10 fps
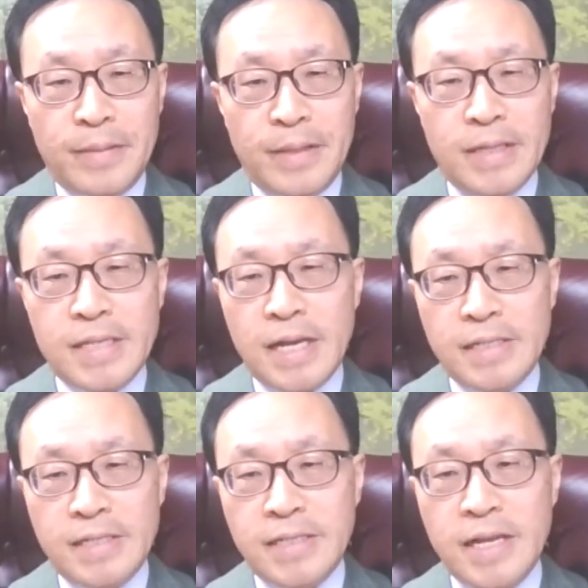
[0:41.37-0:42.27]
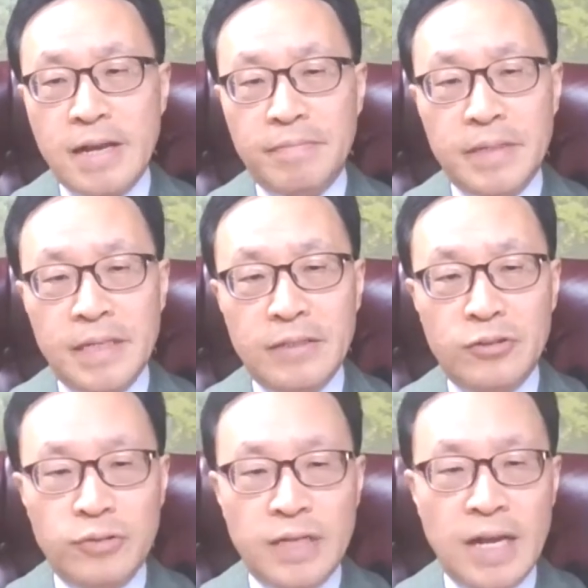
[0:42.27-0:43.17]
As I stepped
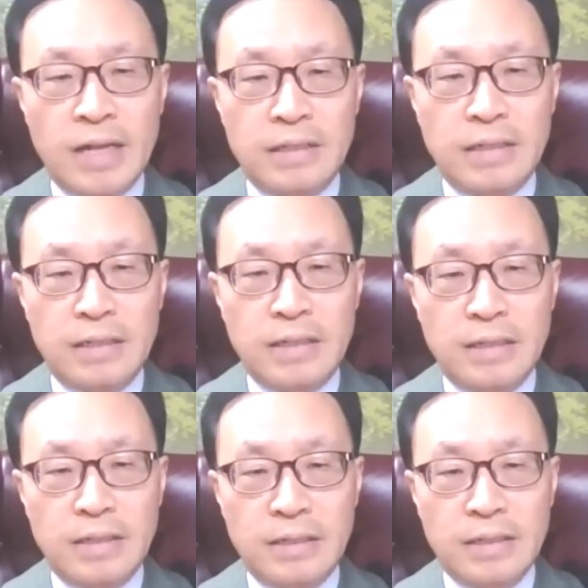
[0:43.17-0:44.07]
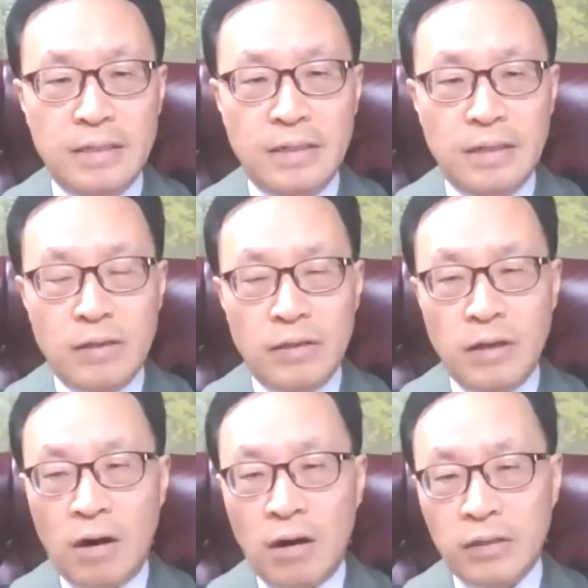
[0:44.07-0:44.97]
into that
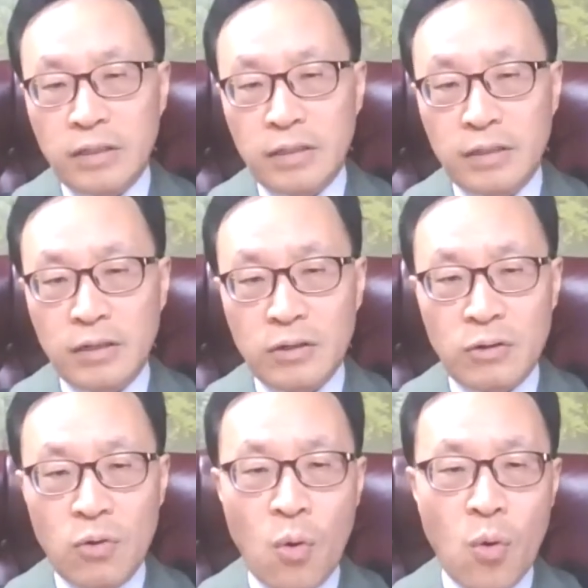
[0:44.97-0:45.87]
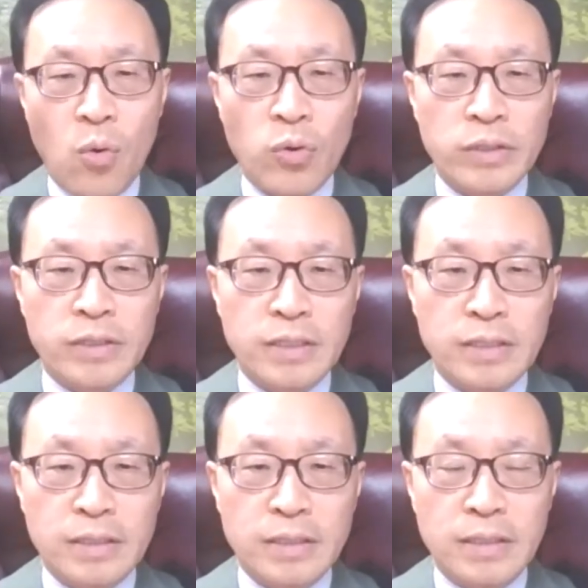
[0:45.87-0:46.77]
dark, cold,
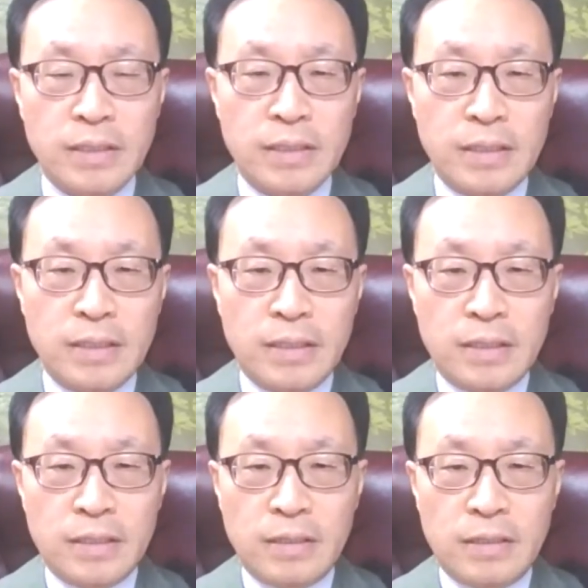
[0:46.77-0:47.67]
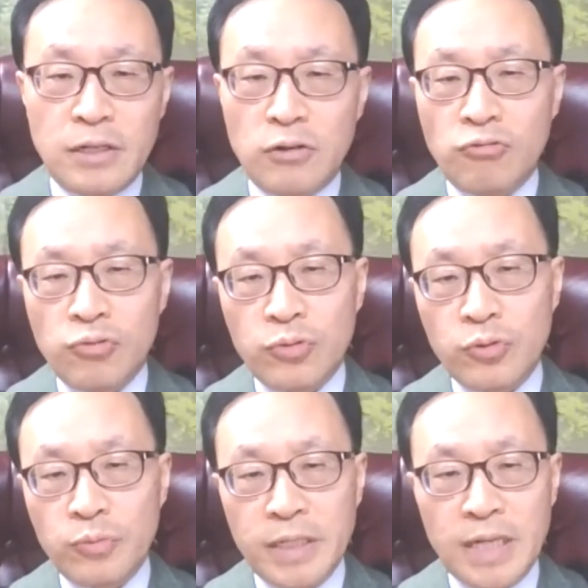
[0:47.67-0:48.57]
little
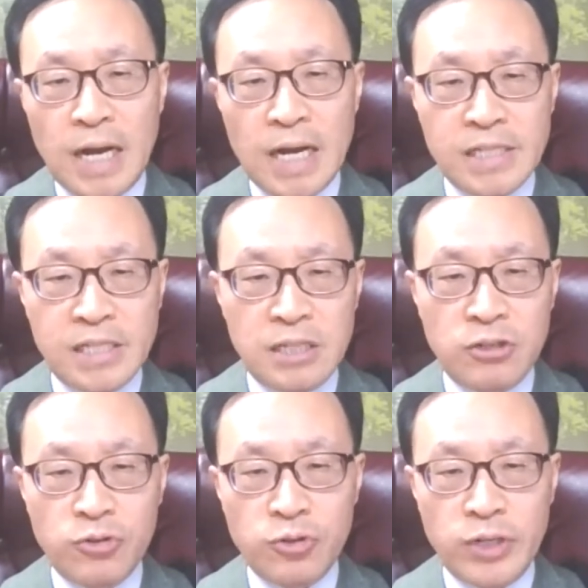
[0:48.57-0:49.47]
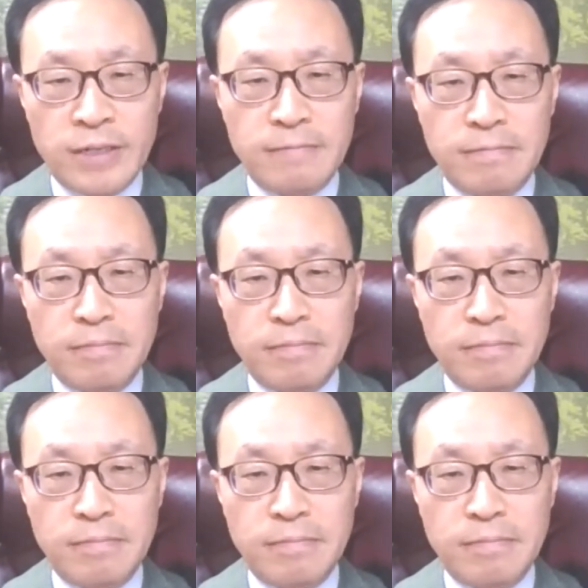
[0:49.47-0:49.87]
room in ICU unit,